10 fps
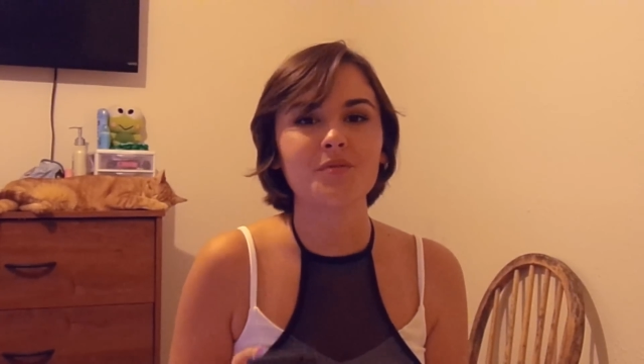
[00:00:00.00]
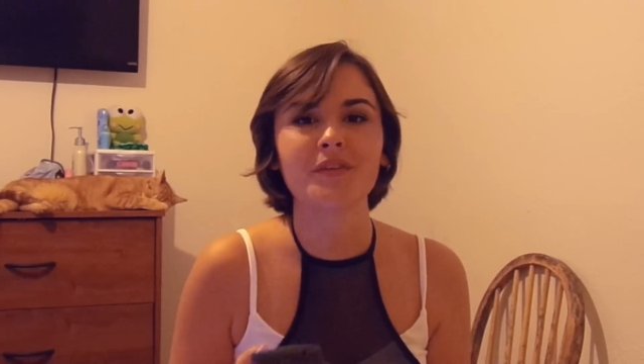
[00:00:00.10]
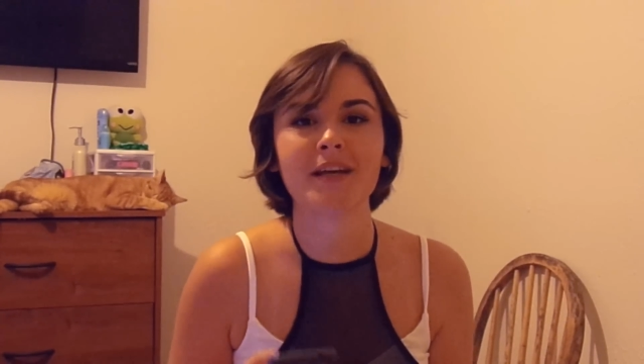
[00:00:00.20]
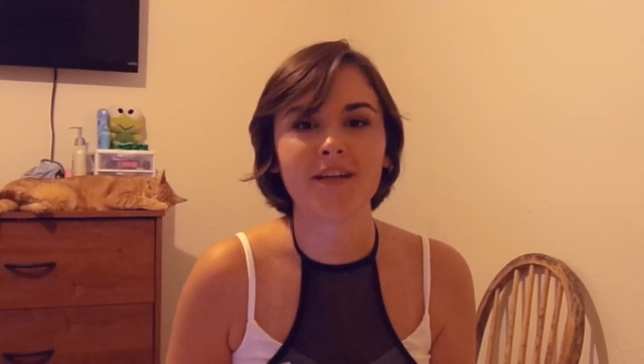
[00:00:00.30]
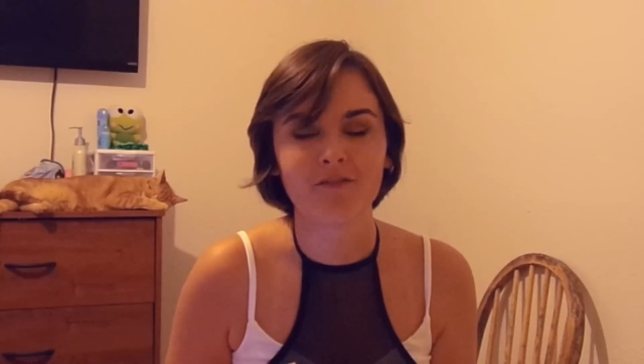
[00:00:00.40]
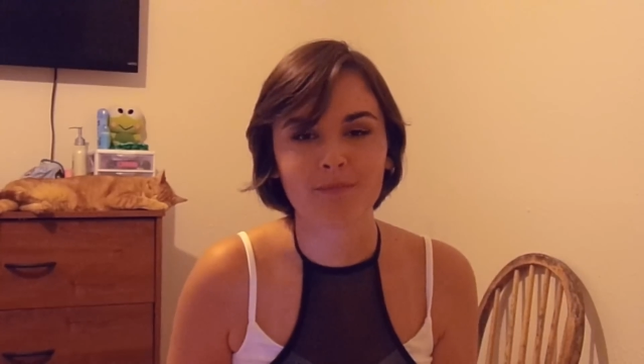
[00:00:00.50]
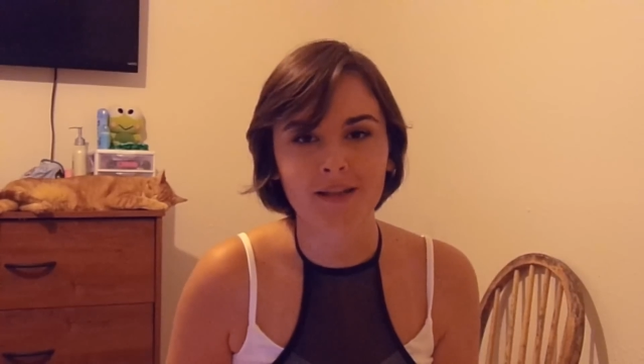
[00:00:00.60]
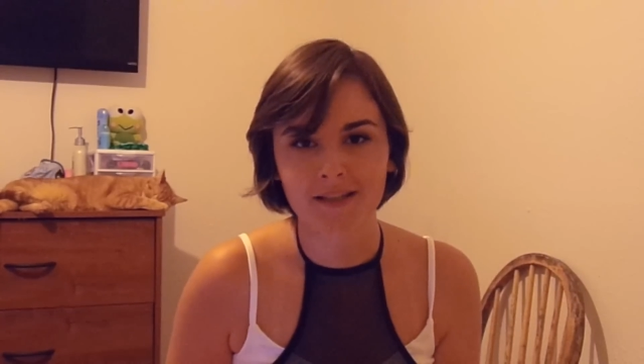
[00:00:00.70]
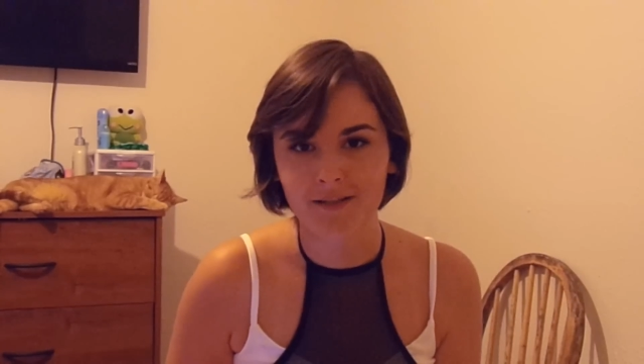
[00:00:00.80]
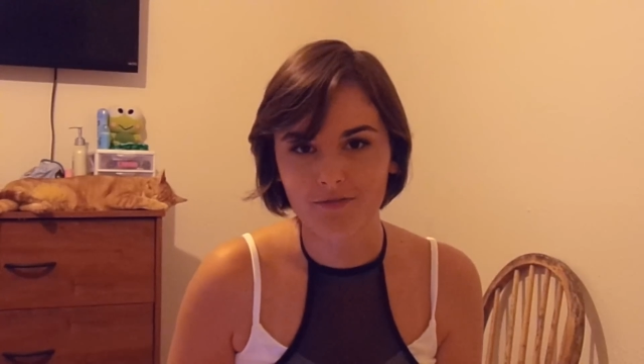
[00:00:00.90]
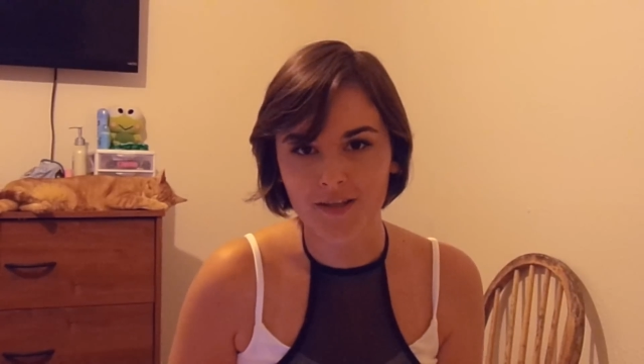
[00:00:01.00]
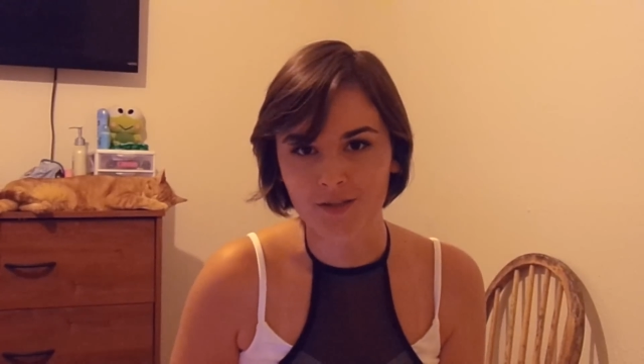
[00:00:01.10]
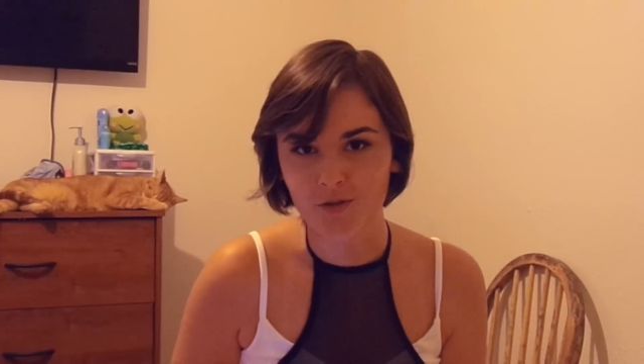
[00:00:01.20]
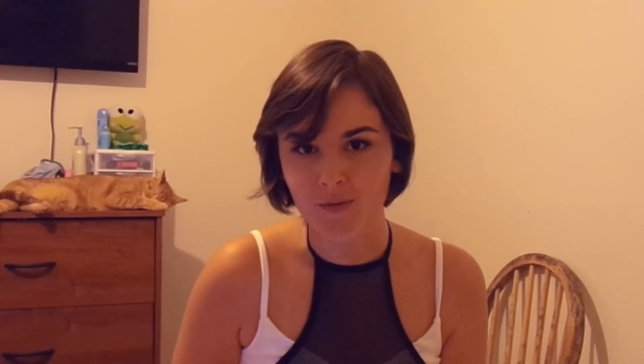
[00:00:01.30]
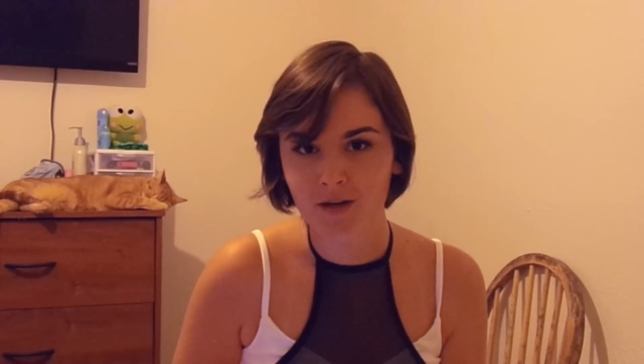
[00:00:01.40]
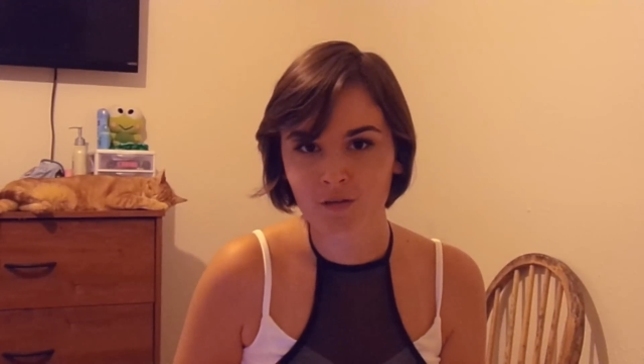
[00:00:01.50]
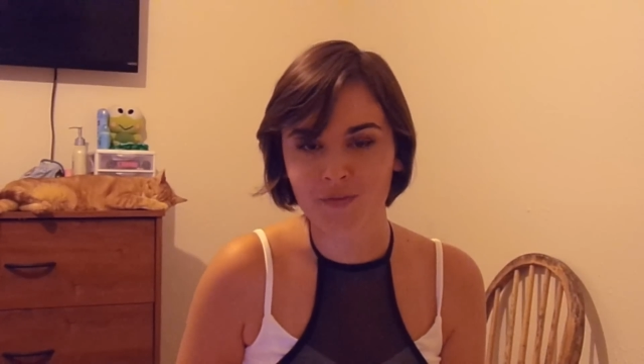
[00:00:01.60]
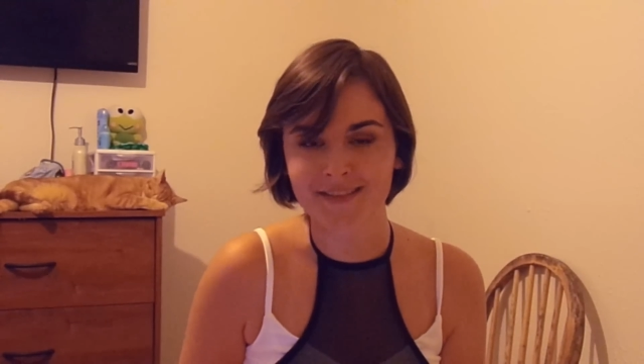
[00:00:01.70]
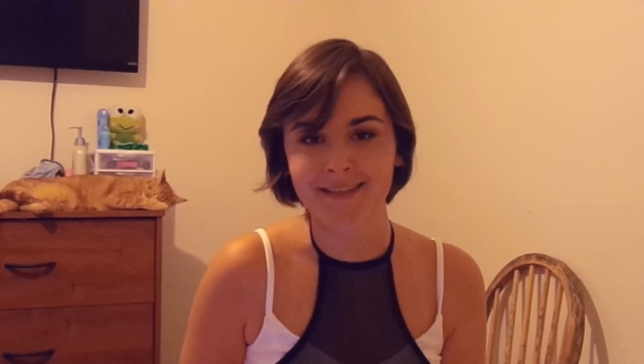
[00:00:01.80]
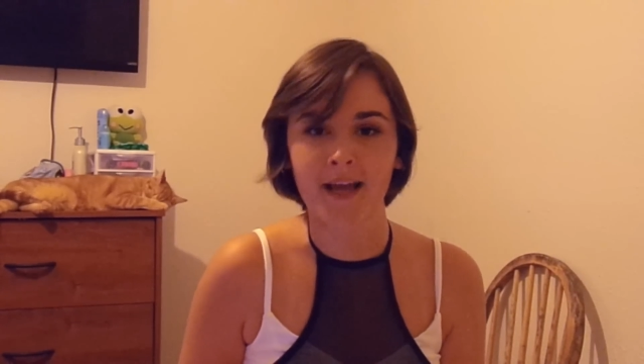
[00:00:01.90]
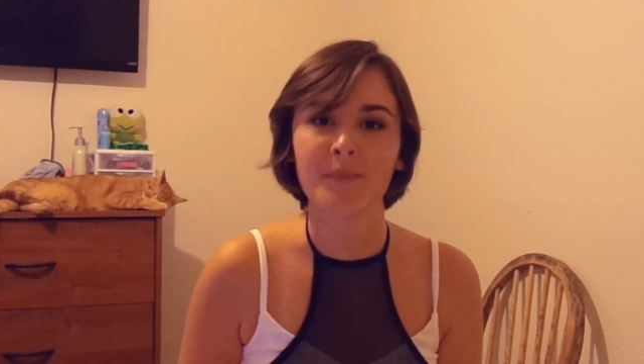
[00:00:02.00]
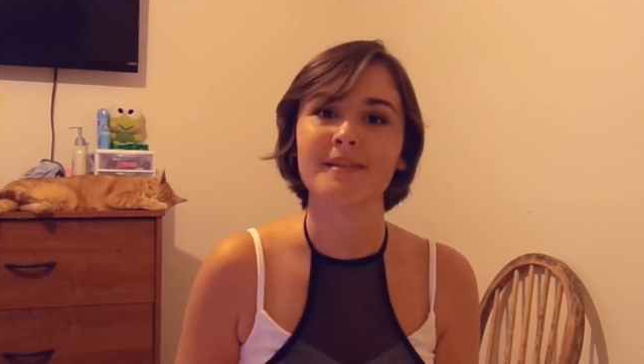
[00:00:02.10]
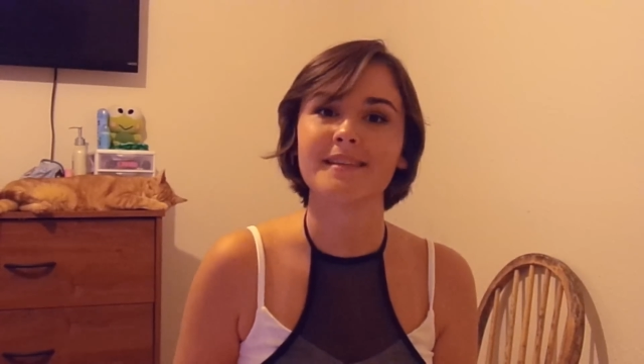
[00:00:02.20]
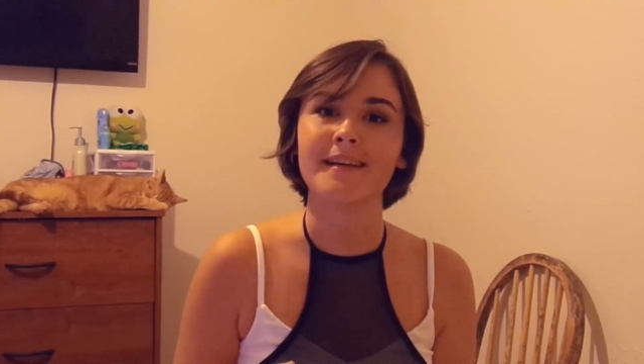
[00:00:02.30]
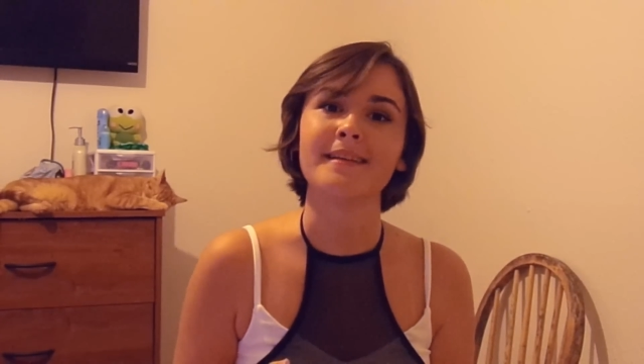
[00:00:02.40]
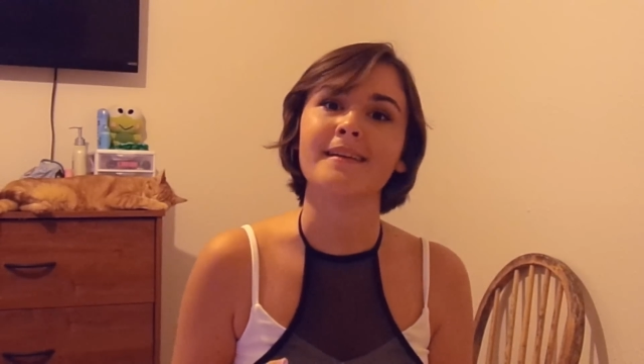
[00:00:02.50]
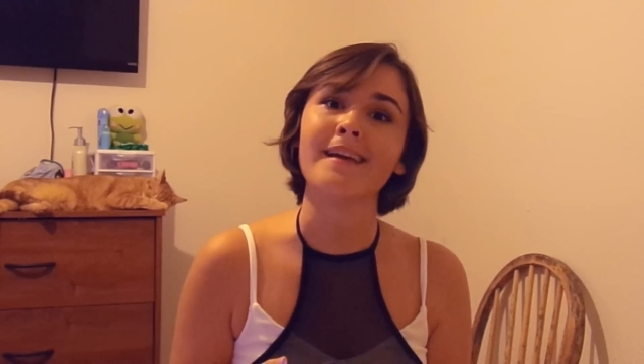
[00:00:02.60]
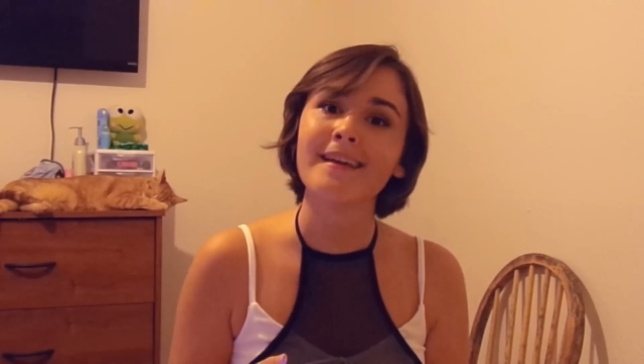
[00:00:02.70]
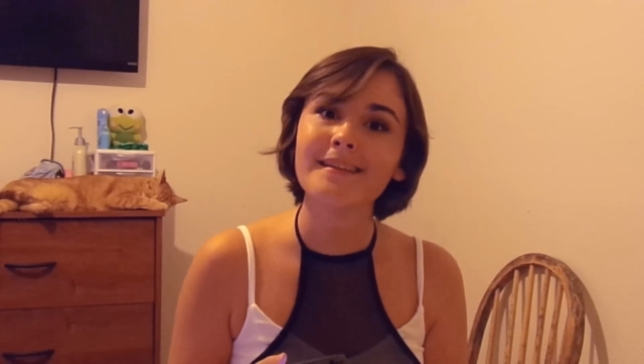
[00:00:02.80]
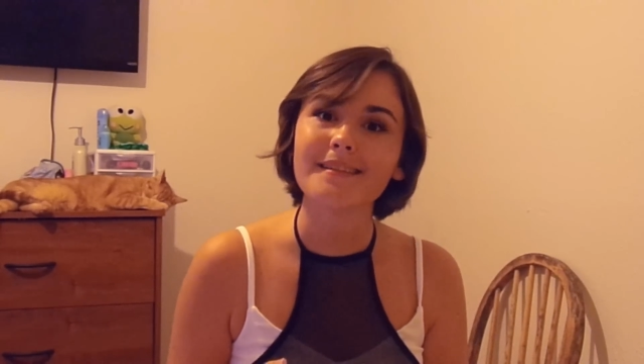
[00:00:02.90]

fan of Melody Fan 12 and Diamond 88.